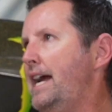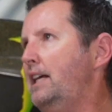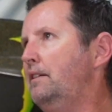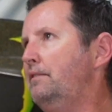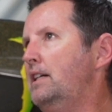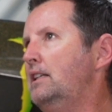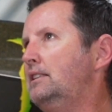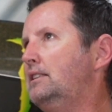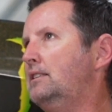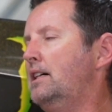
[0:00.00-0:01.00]
eight of
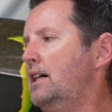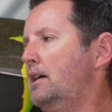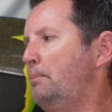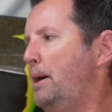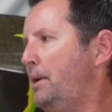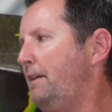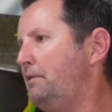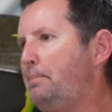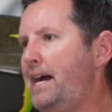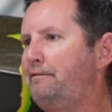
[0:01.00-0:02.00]
us, uh, but we have
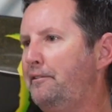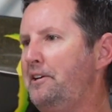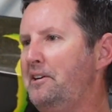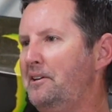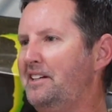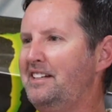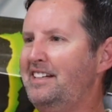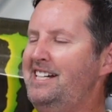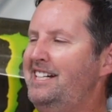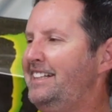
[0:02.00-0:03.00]
the bike for you. And,
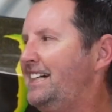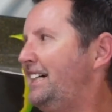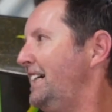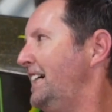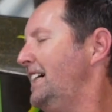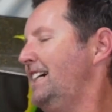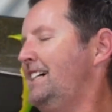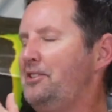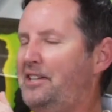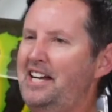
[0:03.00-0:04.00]

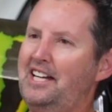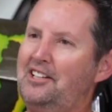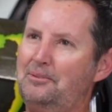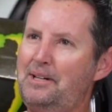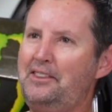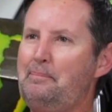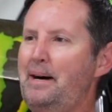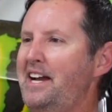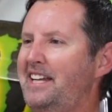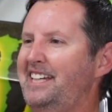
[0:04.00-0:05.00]
uh, okay, I'll ride the
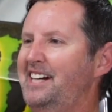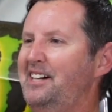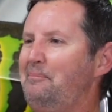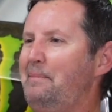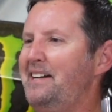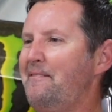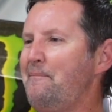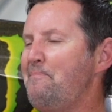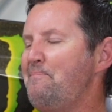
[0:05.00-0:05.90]
bike, you know, but yeah.